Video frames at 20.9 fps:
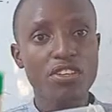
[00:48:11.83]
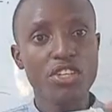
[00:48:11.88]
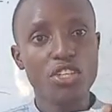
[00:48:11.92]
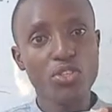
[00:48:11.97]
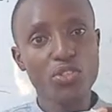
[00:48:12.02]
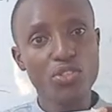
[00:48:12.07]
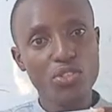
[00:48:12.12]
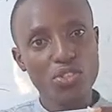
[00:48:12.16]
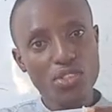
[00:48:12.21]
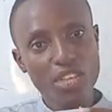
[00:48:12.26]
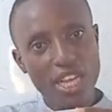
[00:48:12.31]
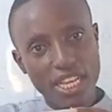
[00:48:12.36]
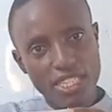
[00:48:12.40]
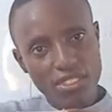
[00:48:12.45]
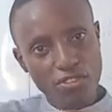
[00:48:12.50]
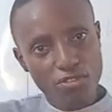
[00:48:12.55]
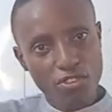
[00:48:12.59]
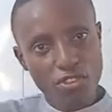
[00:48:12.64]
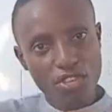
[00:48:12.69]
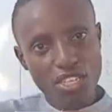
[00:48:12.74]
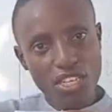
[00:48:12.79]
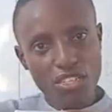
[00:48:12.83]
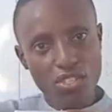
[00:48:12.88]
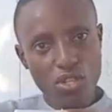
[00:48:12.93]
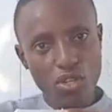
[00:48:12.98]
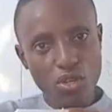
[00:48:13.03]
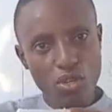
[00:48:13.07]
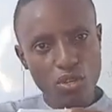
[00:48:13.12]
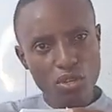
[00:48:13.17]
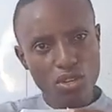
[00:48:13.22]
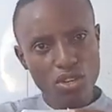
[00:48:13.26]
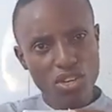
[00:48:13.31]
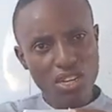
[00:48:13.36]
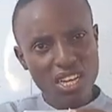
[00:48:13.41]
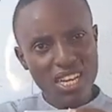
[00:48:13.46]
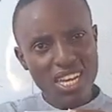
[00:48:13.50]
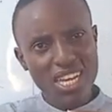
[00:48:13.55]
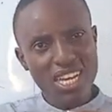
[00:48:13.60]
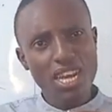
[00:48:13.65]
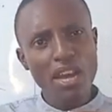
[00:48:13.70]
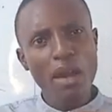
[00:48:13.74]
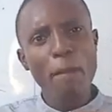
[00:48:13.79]
you do it as a Fourier's law.
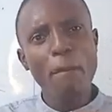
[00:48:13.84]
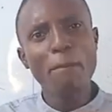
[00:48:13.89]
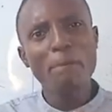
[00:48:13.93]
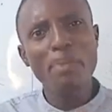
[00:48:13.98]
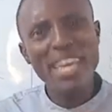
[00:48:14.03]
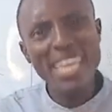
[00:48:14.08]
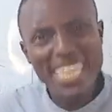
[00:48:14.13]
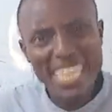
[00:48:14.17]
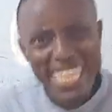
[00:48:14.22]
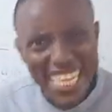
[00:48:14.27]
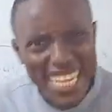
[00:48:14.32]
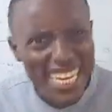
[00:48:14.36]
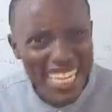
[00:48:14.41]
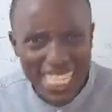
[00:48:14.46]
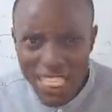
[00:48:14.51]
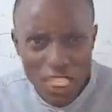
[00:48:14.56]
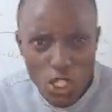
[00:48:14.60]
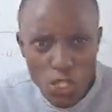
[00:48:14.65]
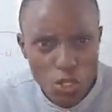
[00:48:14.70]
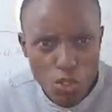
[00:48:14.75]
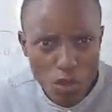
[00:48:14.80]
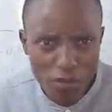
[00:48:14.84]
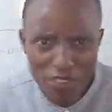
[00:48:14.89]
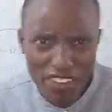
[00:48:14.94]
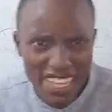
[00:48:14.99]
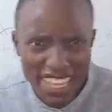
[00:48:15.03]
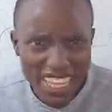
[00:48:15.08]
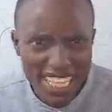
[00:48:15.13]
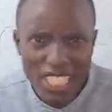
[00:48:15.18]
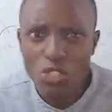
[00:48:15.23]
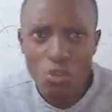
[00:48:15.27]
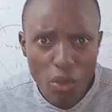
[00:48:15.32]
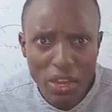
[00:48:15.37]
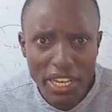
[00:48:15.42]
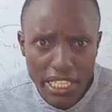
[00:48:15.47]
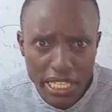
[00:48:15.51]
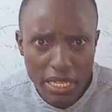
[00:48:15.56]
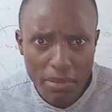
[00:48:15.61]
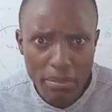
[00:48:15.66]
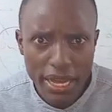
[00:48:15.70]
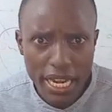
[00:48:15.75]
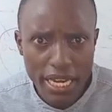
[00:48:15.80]
Be keen in solving this
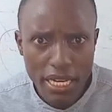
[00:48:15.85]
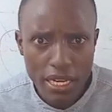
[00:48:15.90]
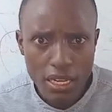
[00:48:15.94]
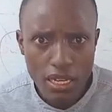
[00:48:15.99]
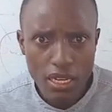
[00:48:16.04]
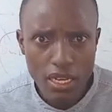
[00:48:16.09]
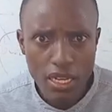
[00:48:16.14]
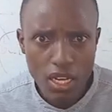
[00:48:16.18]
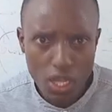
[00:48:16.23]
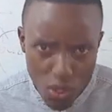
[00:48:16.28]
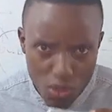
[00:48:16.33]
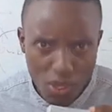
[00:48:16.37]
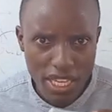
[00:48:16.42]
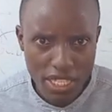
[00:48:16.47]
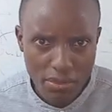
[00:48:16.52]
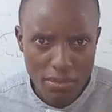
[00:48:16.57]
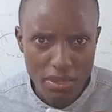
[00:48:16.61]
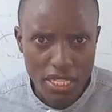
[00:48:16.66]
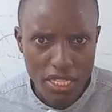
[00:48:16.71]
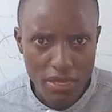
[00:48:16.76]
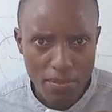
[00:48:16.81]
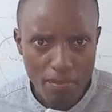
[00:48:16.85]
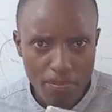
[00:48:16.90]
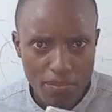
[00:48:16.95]
question, man. Look at me.